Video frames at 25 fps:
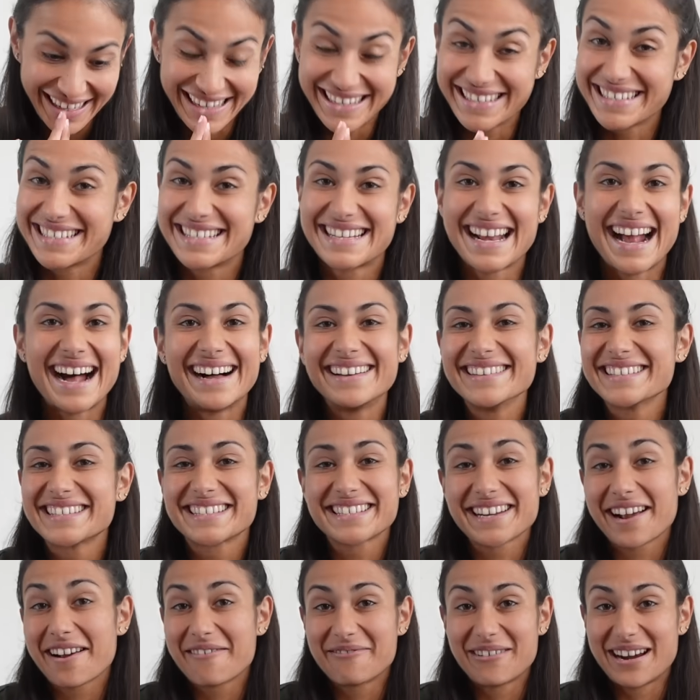It
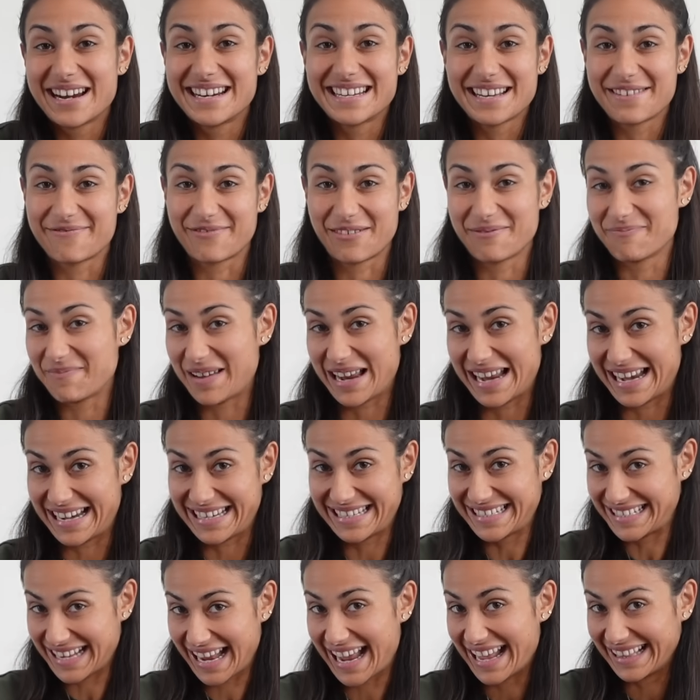sounds so weird even me
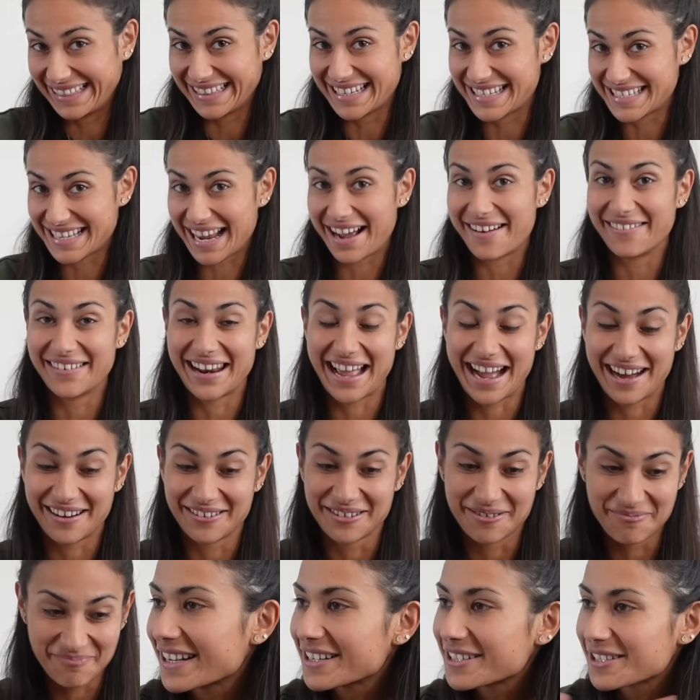saying this out
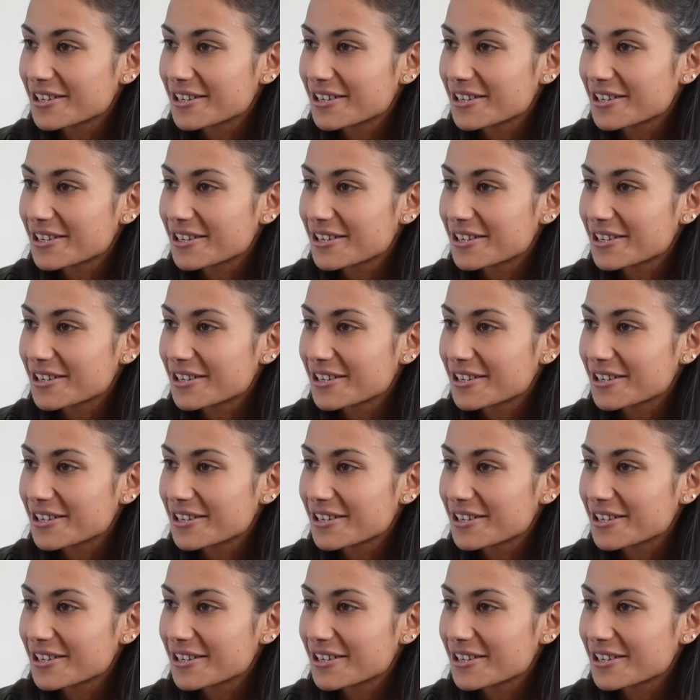loud.